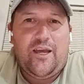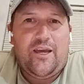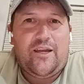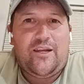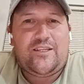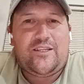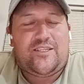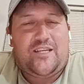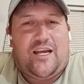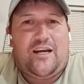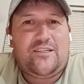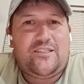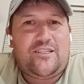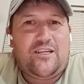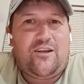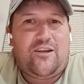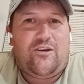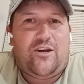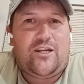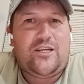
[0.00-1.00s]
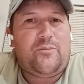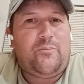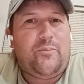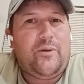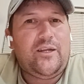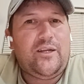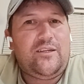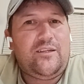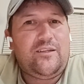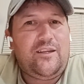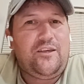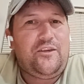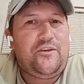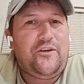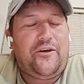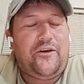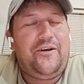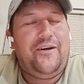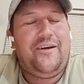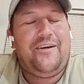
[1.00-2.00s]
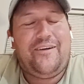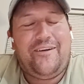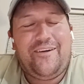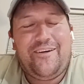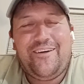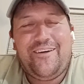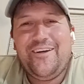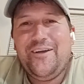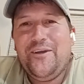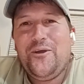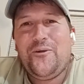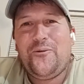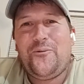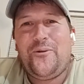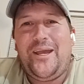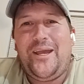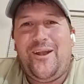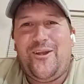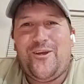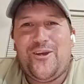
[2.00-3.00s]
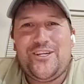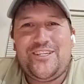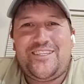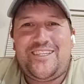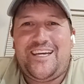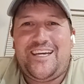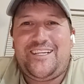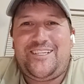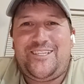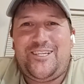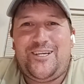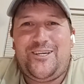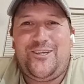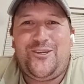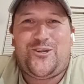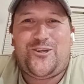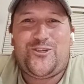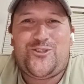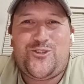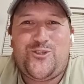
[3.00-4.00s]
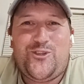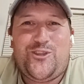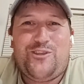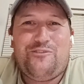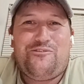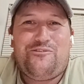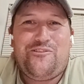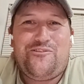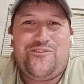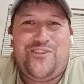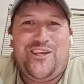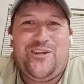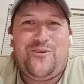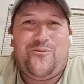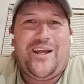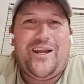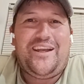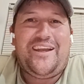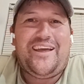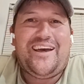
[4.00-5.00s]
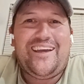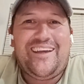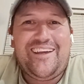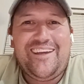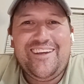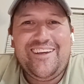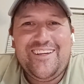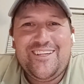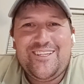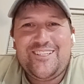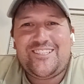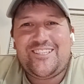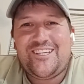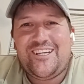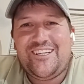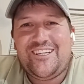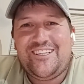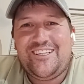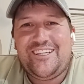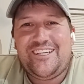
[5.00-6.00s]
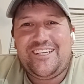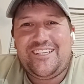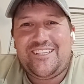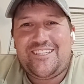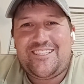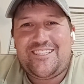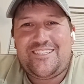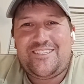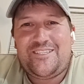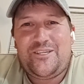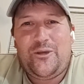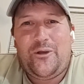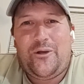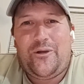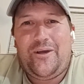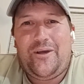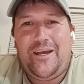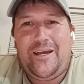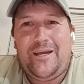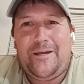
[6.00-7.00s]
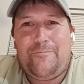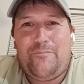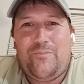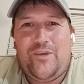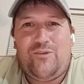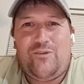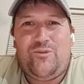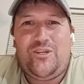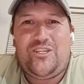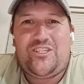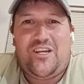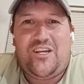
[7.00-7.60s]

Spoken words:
And it sounds a lot, but we learned that you could shoot the 50 in one day. So it's then we